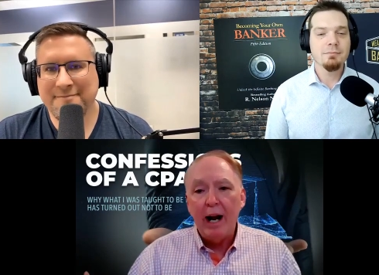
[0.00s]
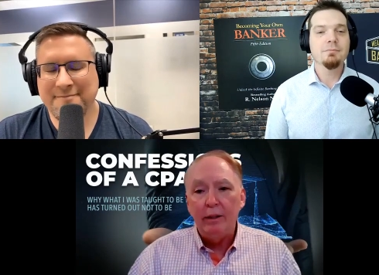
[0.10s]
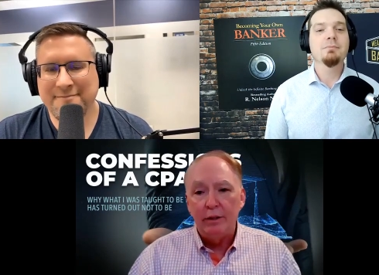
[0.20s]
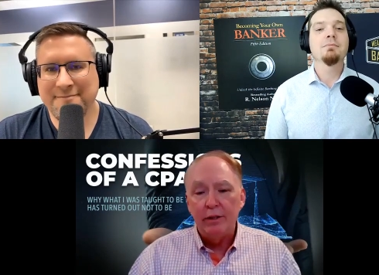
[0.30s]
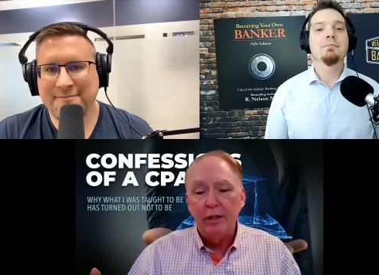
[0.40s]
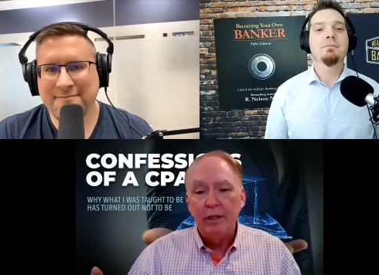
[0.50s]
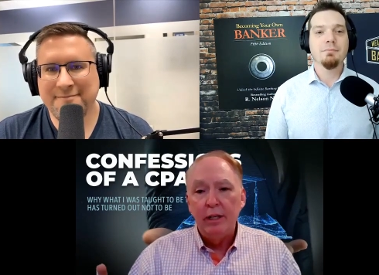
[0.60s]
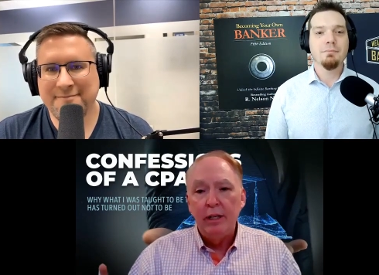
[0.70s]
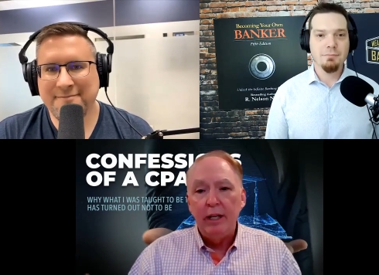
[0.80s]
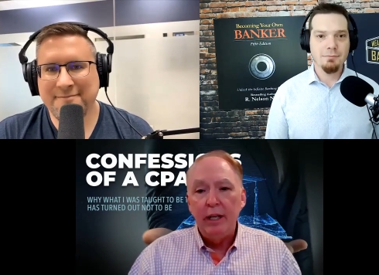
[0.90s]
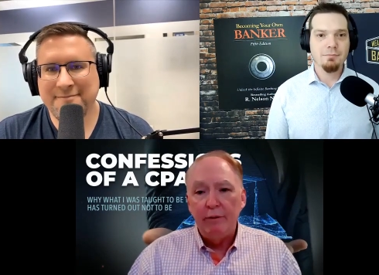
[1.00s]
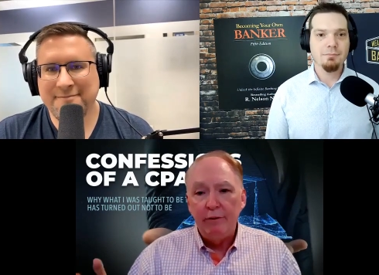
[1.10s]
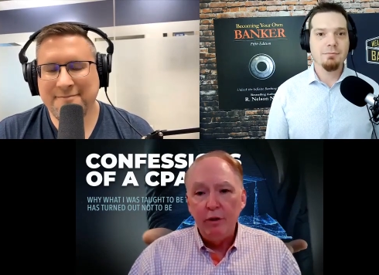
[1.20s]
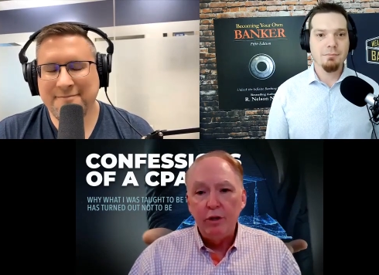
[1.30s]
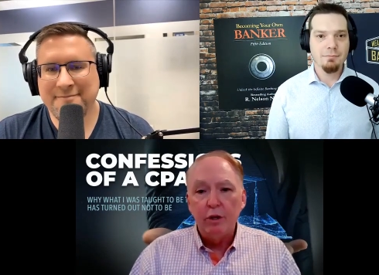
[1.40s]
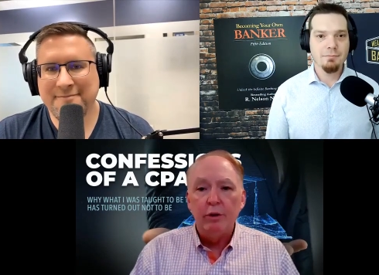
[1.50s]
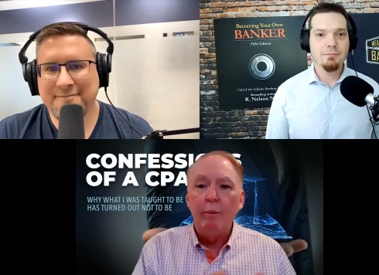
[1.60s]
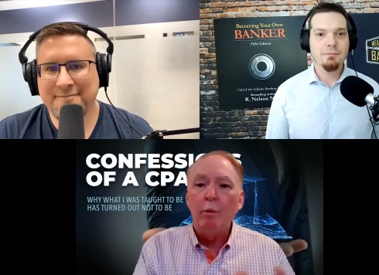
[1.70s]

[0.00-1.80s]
Speaker 1: dollars in the future